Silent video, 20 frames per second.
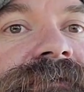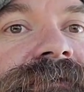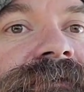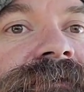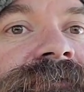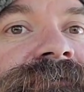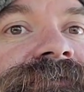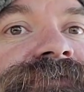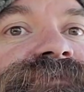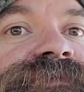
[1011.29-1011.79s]

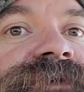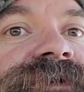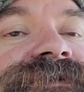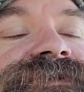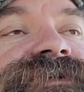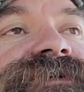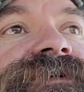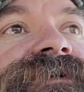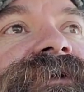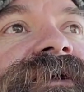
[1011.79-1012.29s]
on the
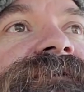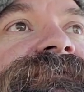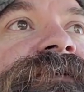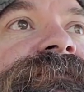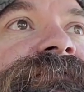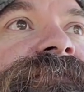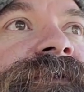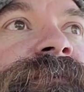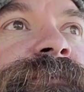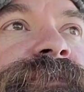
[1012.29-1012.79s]
spreadsheet, have
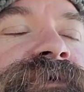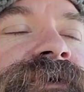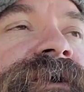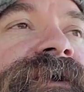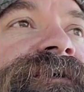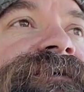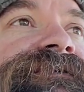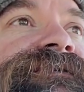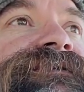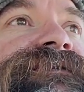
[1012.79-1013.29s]
everything
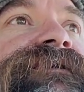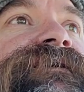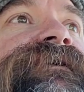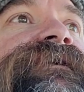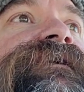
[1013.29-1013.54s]
priced,